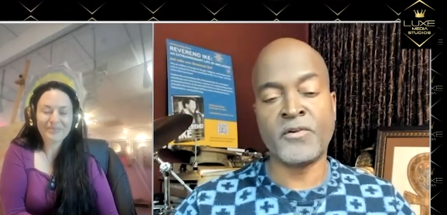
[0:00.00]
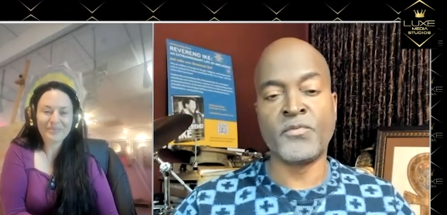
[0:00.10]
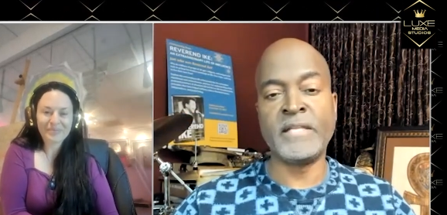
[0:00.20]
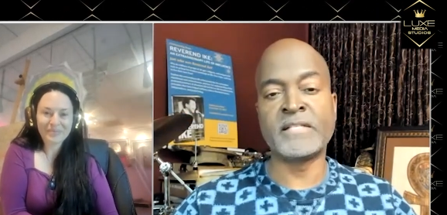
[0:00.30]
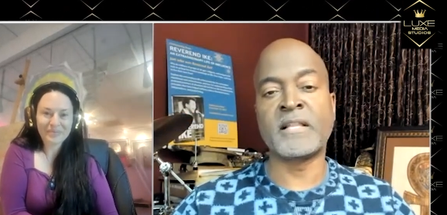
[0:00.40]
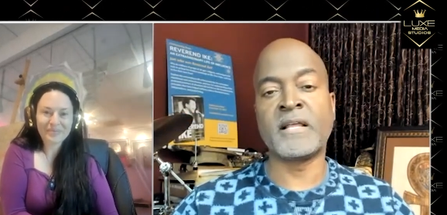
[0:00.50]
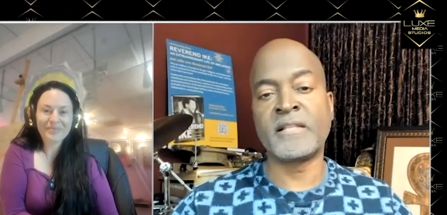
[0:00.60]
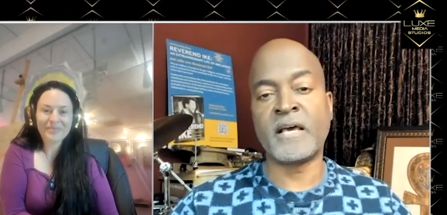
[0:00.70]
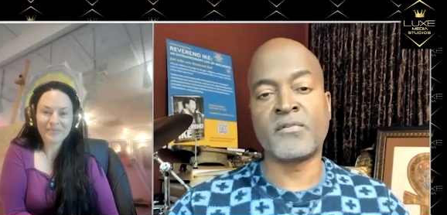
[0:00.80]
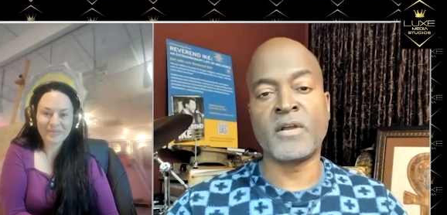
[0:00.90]
Speaker 1: arenas like
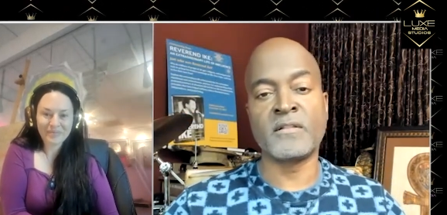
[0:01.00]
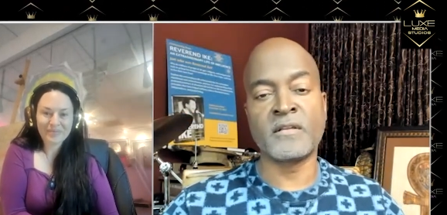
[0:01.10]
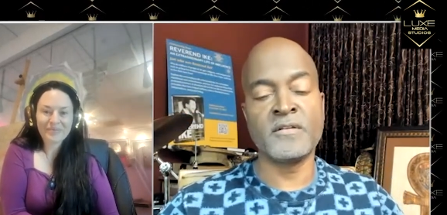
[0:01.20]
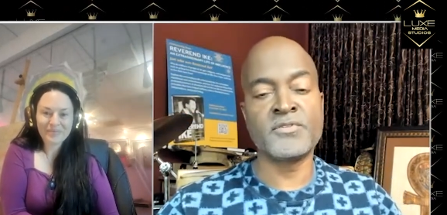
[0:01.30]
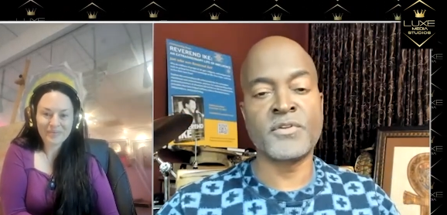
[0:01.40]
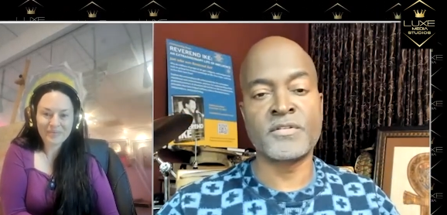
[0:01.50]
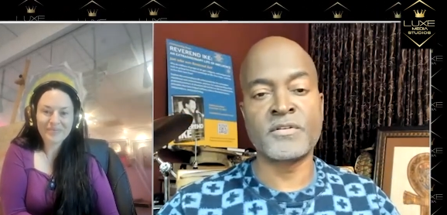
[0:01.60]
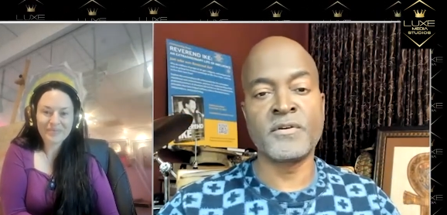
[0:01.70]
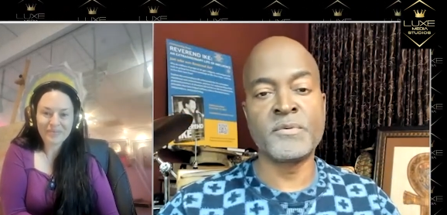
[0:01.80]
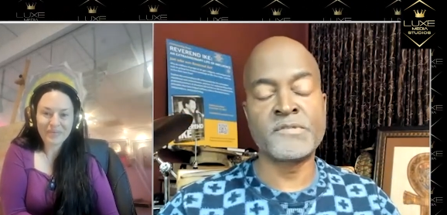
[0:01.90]
that around the country. So
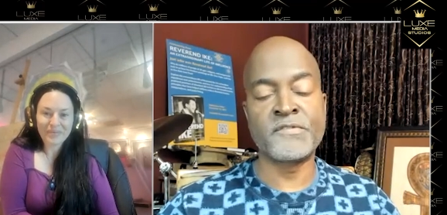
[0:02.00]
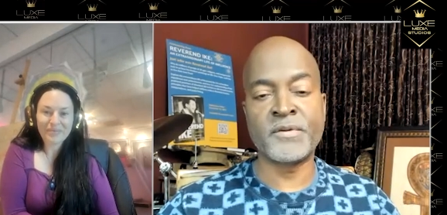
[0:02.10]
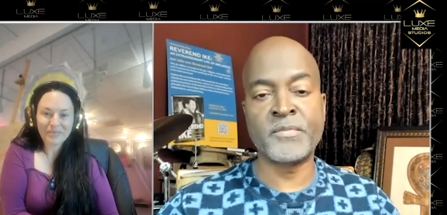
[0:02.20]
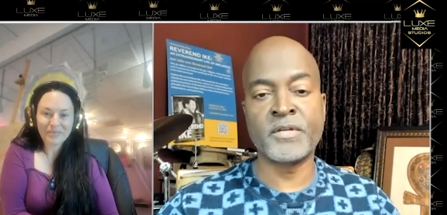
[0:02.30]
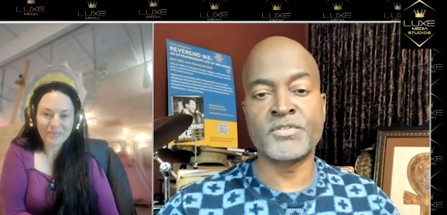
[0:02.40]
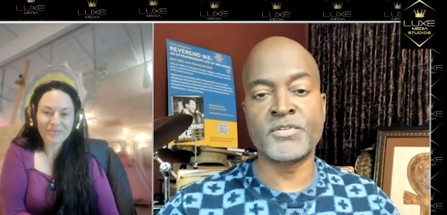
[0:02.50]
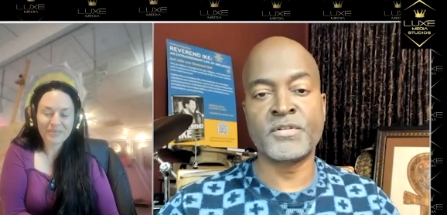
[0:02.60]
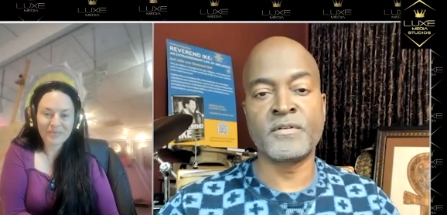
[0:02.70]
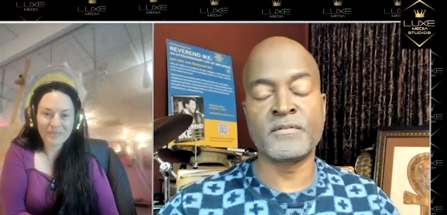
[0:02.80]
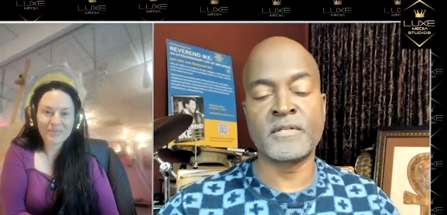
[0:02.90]
he was very much, you
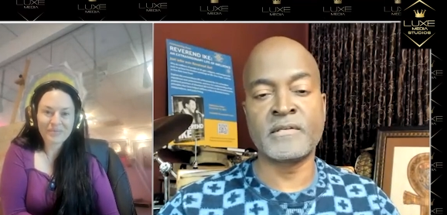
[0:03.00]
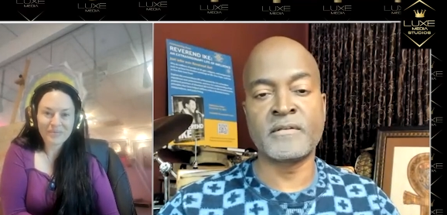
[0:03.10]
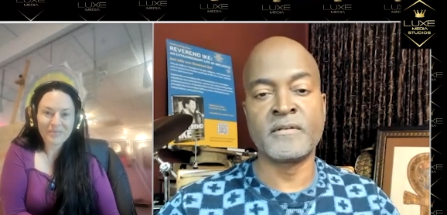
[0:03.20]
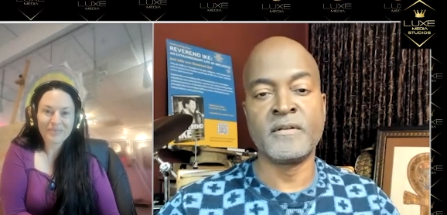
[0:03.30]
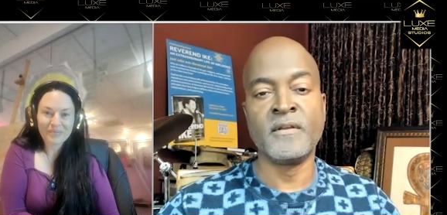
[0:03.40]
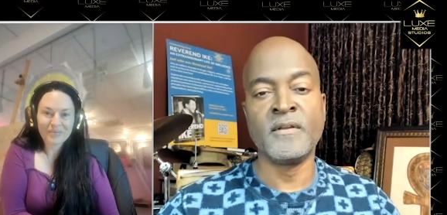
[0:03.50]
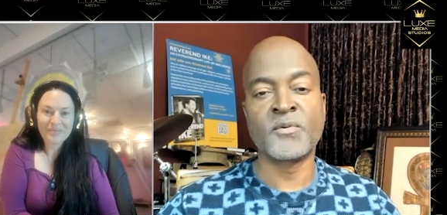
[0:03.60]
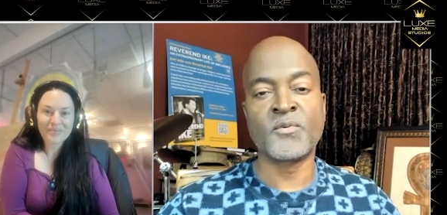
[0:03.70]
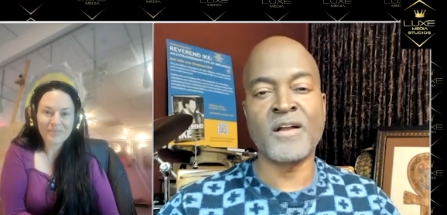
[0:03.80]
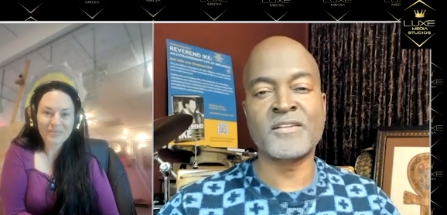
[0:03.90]
know, like a
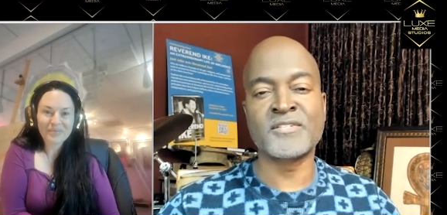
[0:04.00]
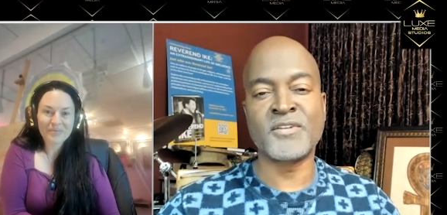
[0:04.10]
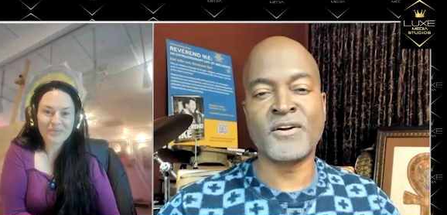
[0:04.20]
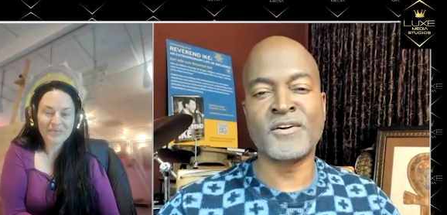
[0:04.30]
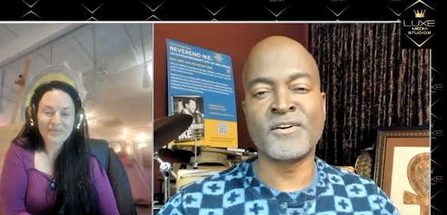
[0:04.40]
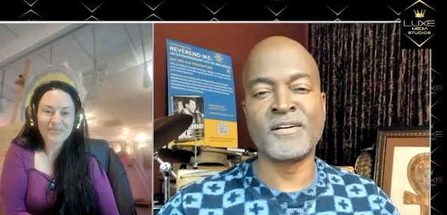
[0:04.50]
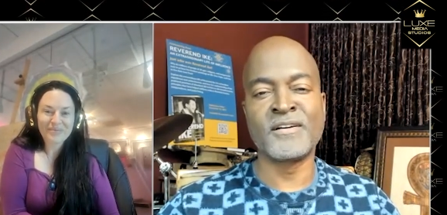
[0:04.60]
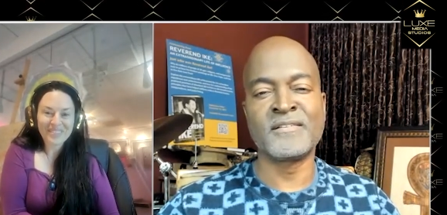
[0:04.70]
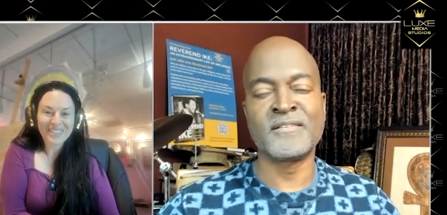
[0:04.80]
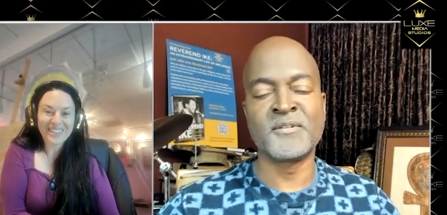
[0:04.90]
rock star.
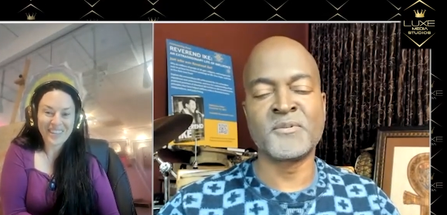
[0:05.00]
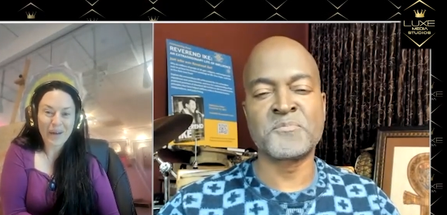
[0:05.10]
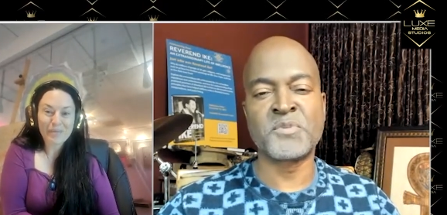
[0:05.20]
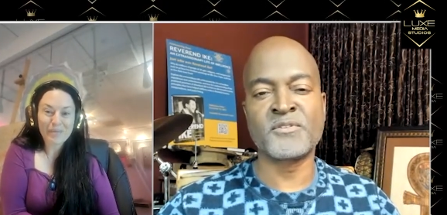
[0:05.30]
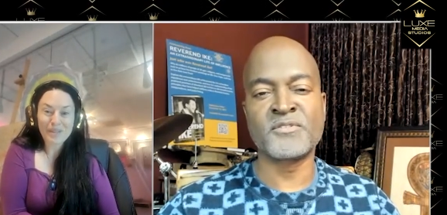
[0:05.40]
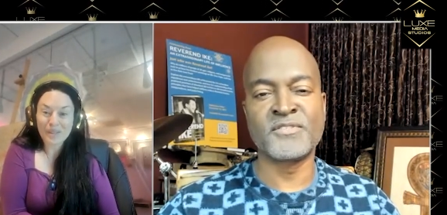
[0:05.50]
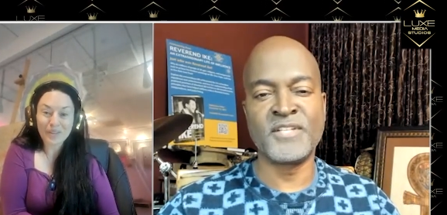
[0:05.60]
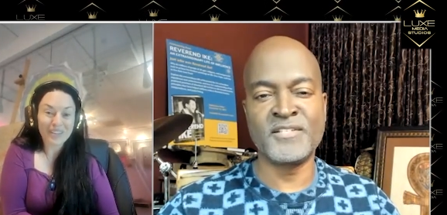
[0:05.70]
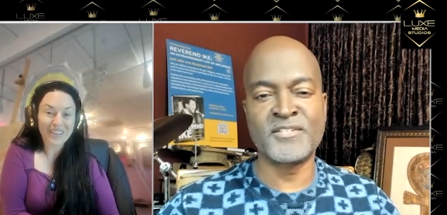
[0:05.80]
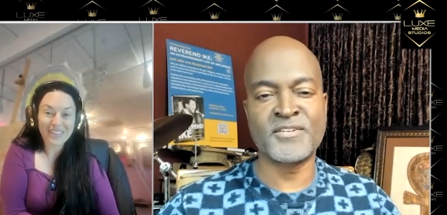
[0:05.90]
Uh,
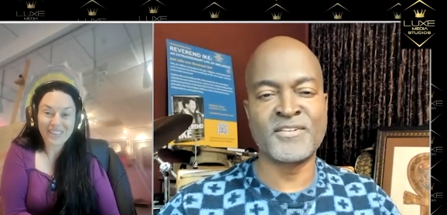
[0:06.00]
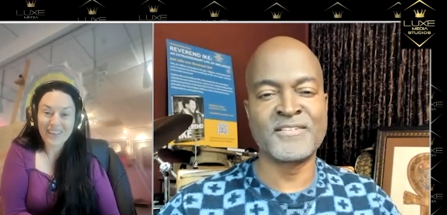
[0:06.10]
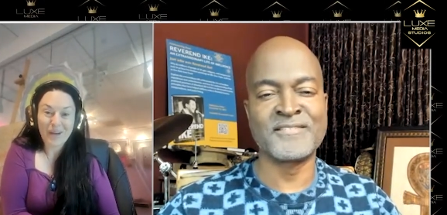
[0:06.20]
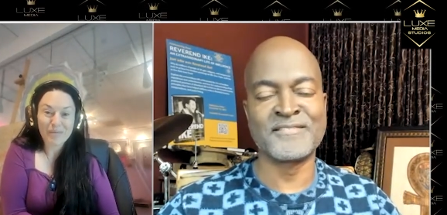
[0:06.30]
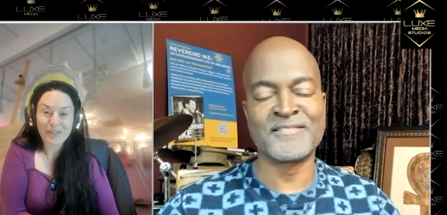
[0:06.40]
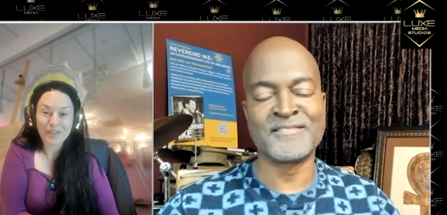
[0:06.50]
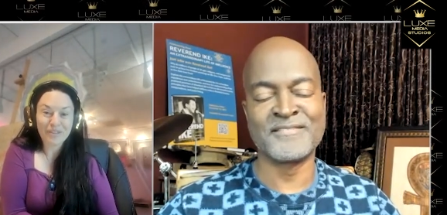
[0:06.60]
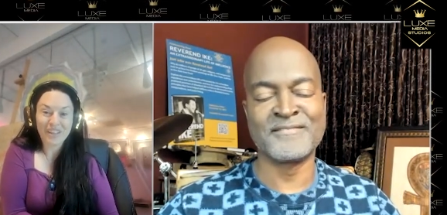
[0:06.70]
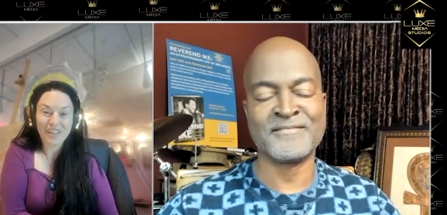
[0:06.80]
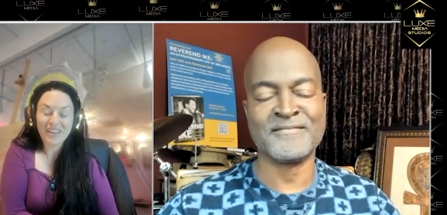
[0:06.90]
Speaker 2: absolutely.
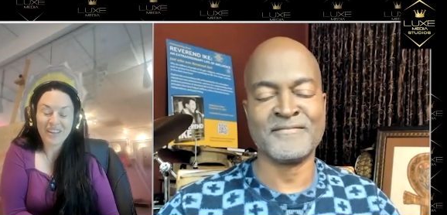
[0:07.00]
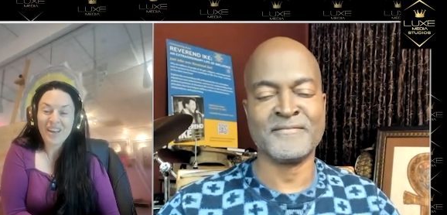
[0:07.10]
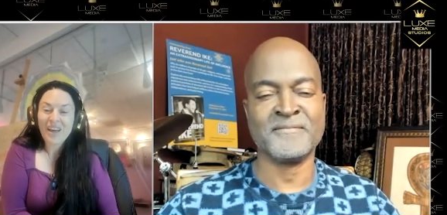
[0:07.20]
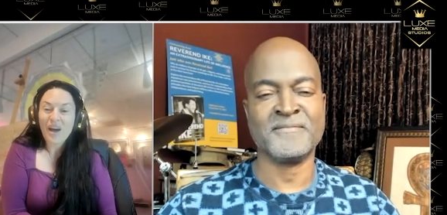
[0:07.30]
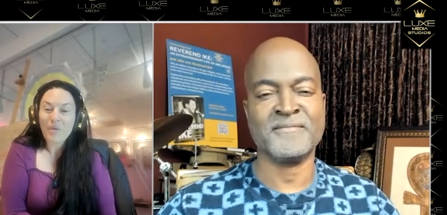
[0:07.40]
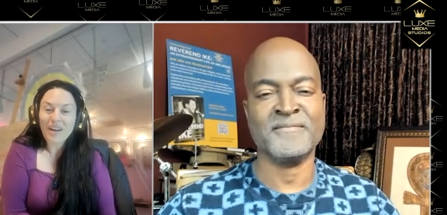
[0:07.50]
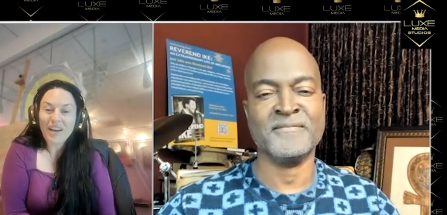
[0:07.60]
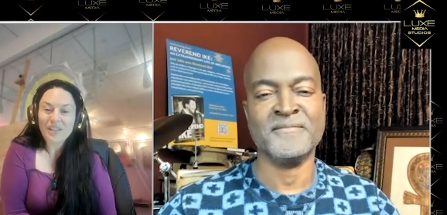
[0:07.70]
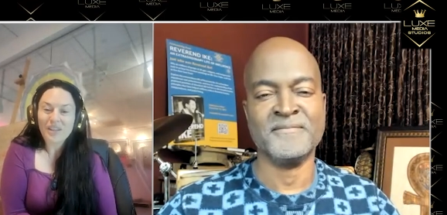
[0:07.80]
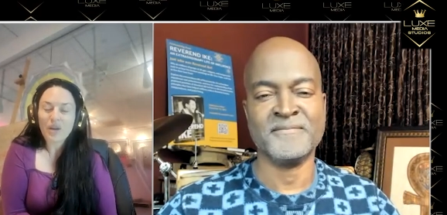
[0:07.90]
Absolutely. I want to
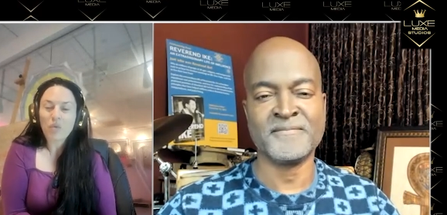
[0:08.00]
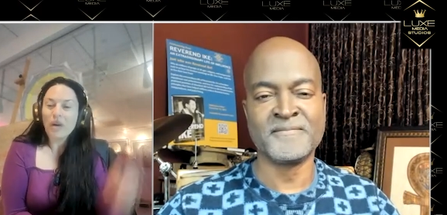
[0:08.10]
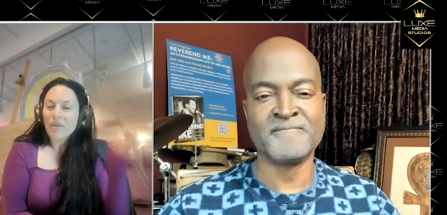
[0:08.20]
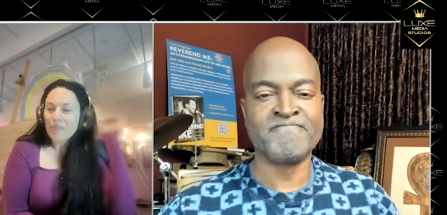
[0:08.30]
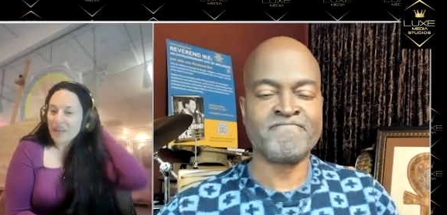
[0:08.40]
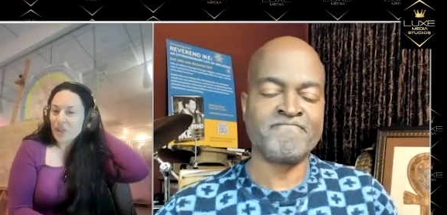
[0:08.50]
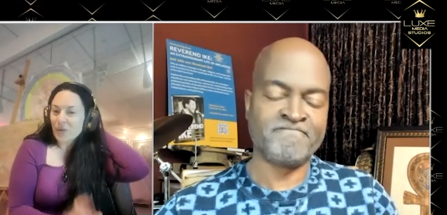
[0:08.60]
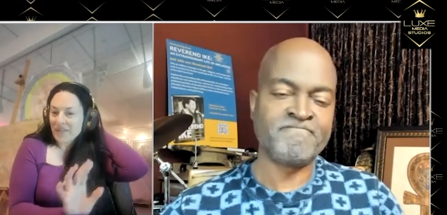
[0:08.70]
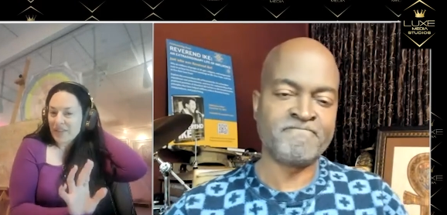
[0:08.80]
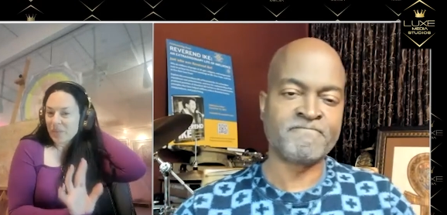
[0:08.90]
ask, like, what made you
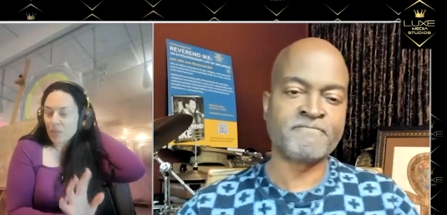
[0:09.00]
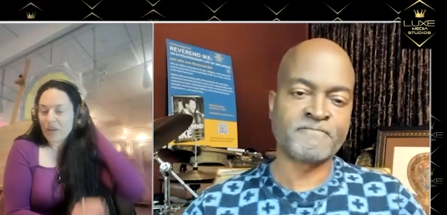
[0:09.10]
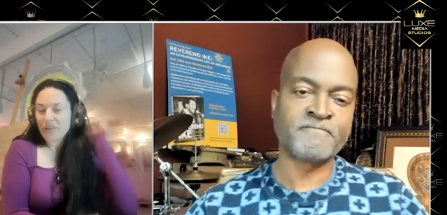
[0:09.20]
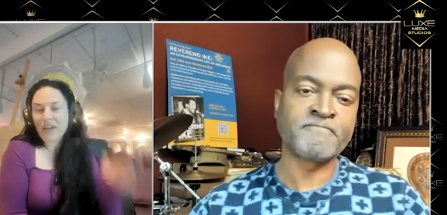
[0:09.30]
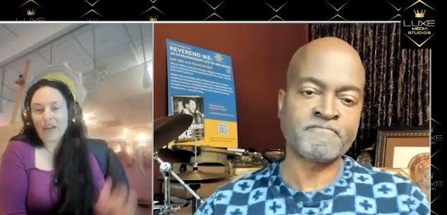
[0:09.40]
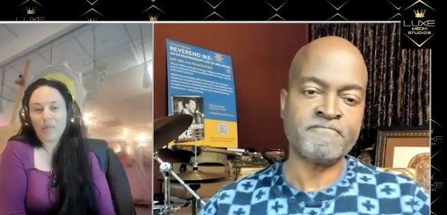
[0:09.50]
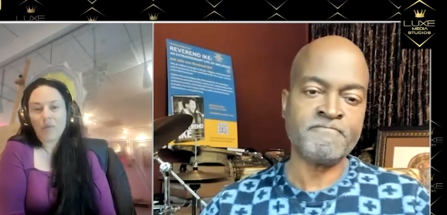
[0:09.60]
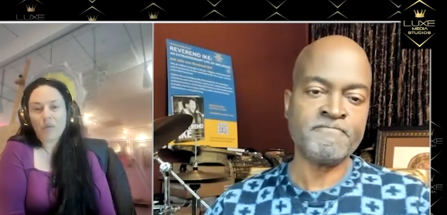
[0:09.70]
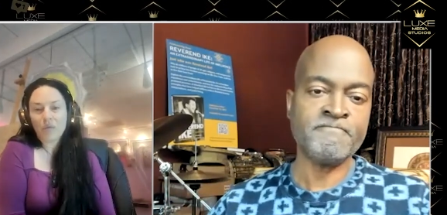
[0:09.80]
at this point in time